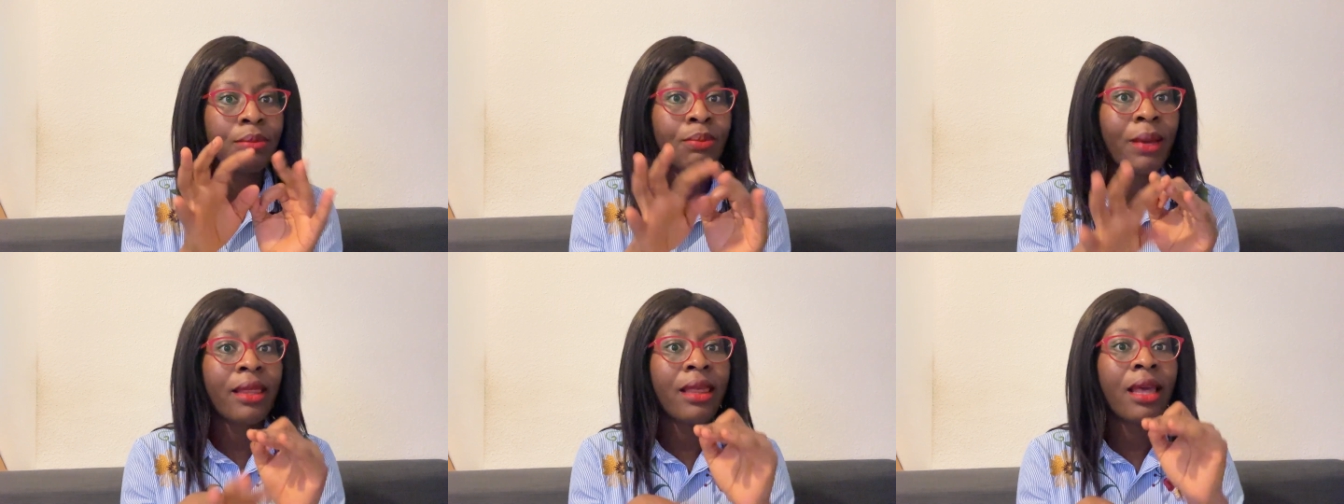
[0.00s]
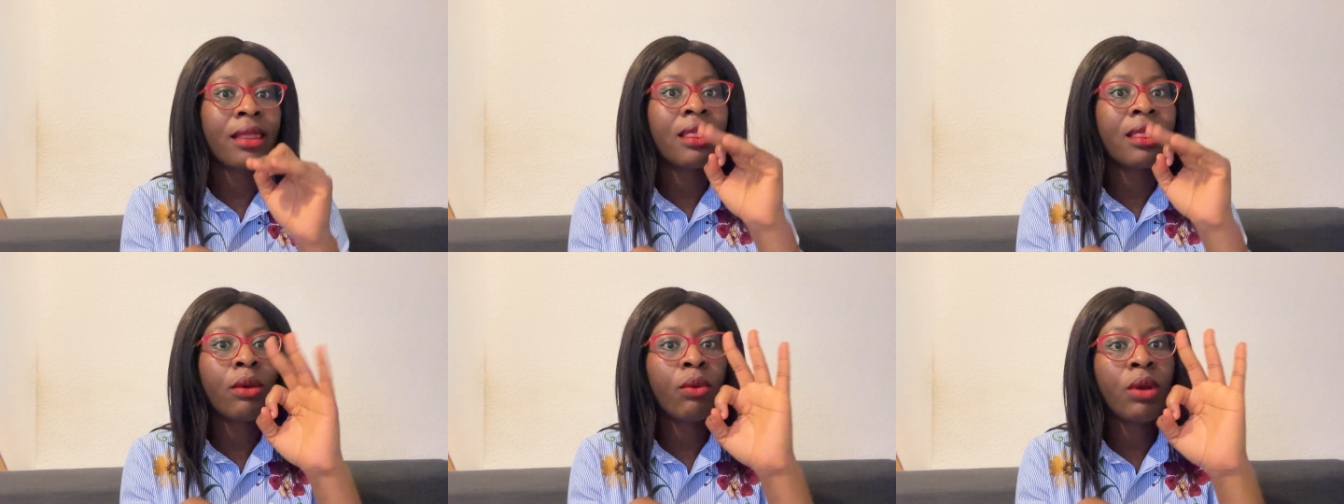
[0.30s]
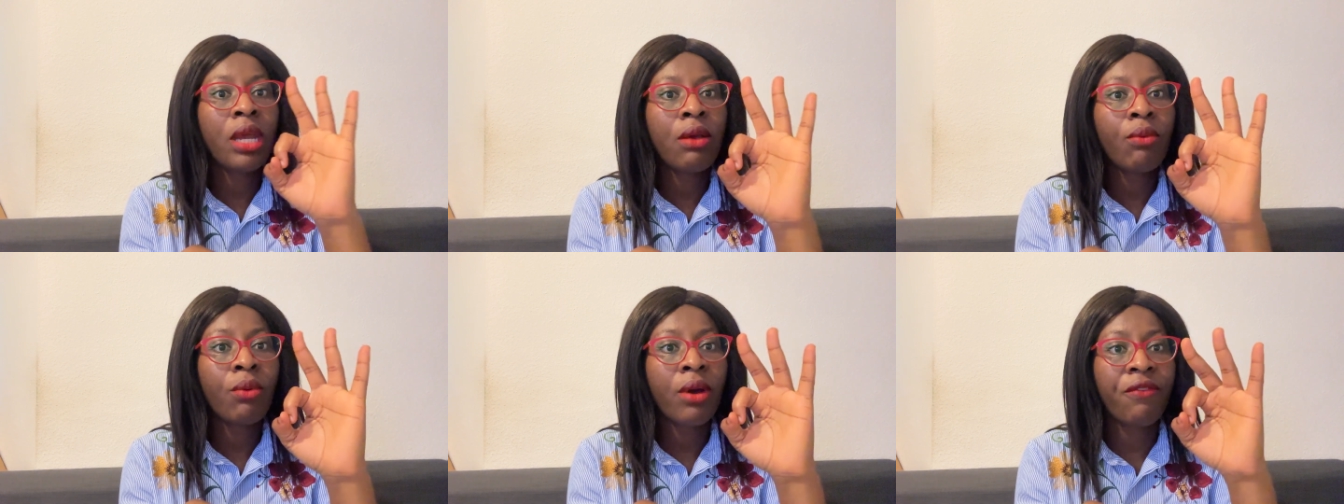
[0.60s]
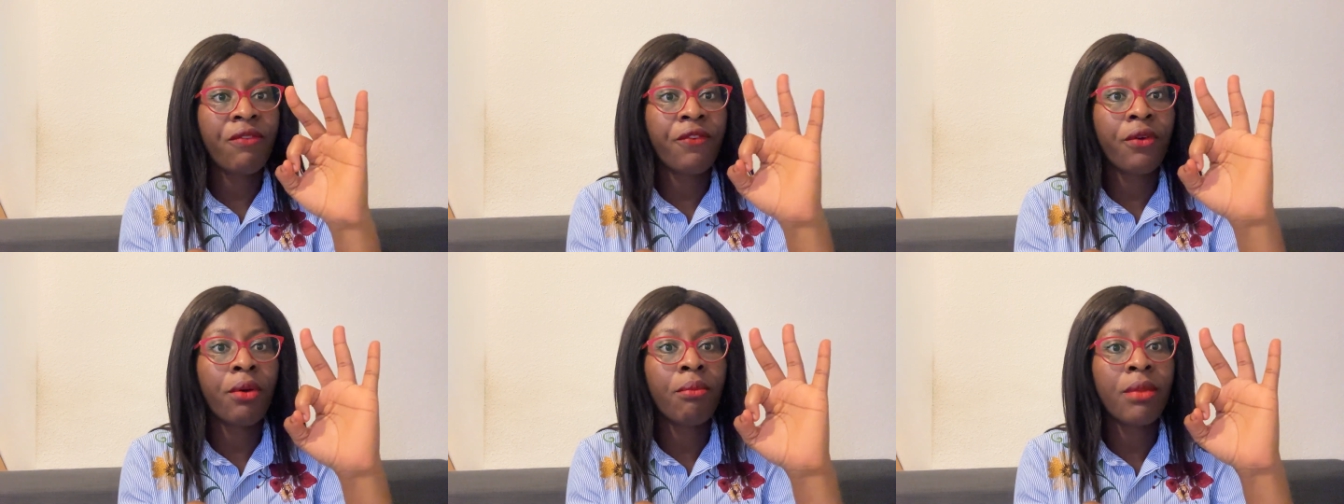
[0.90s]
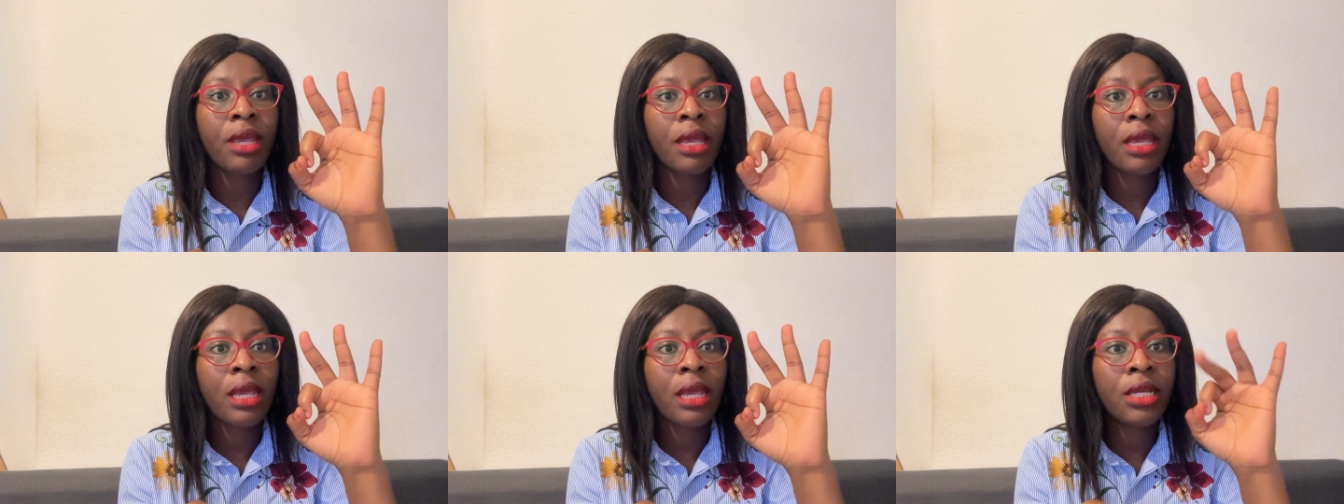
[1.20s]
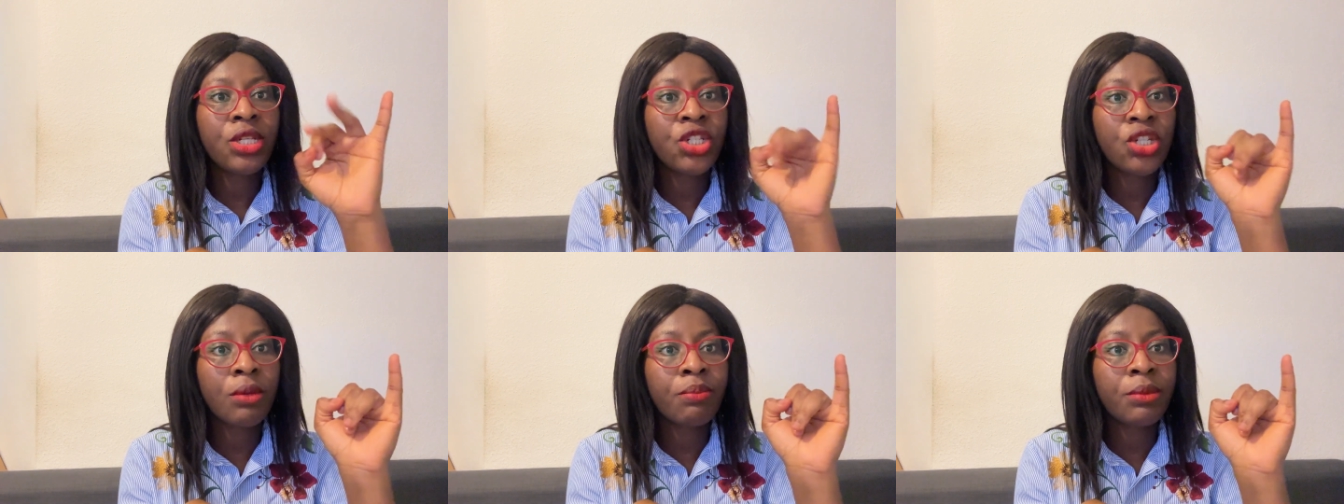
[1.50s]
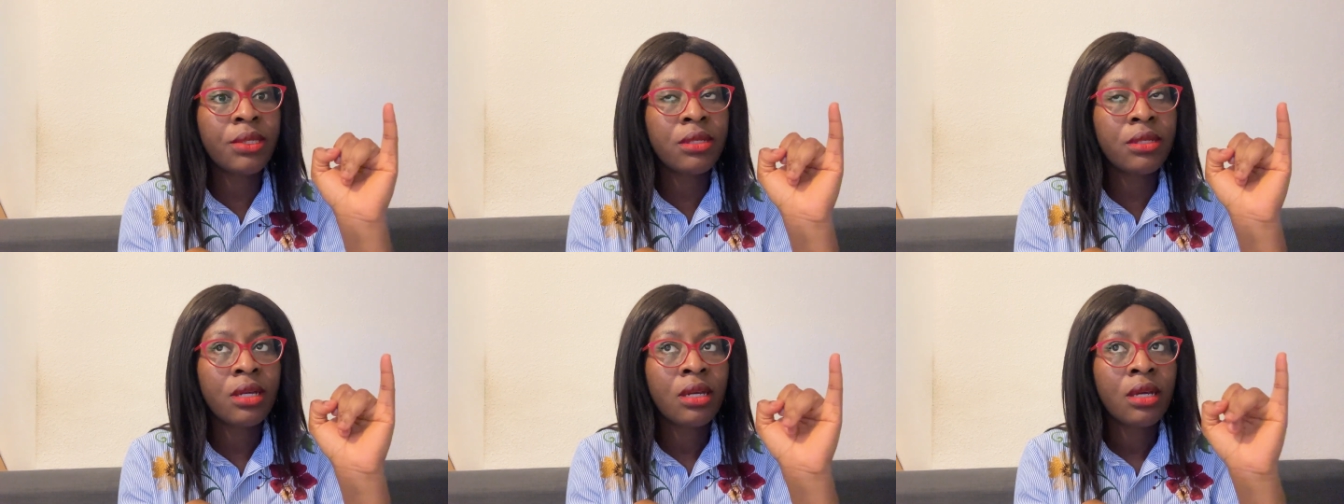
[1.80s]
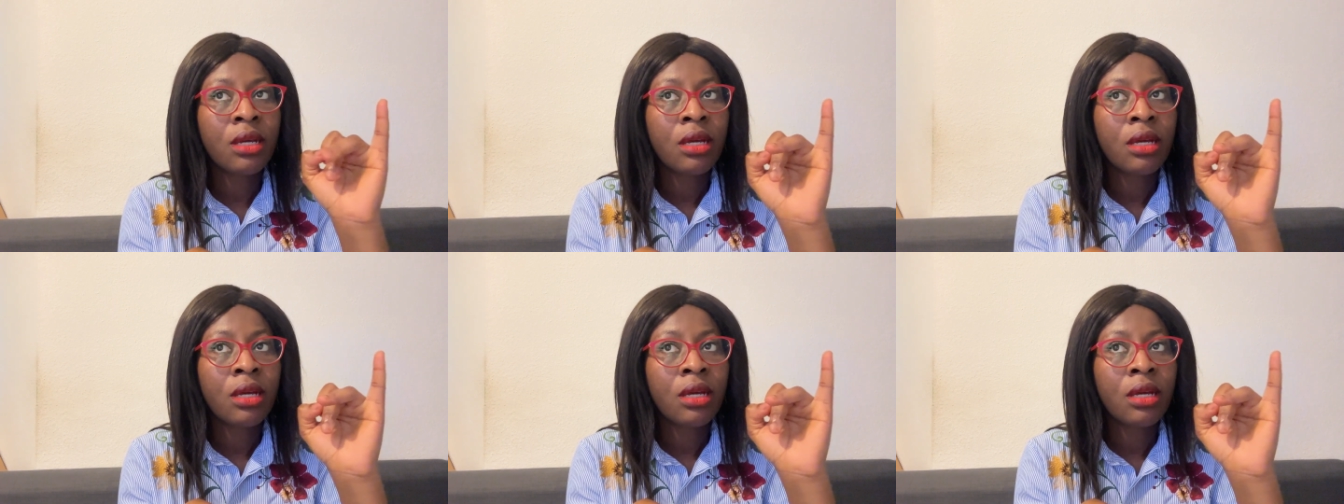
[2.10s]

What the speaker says: but the three were from Egypt,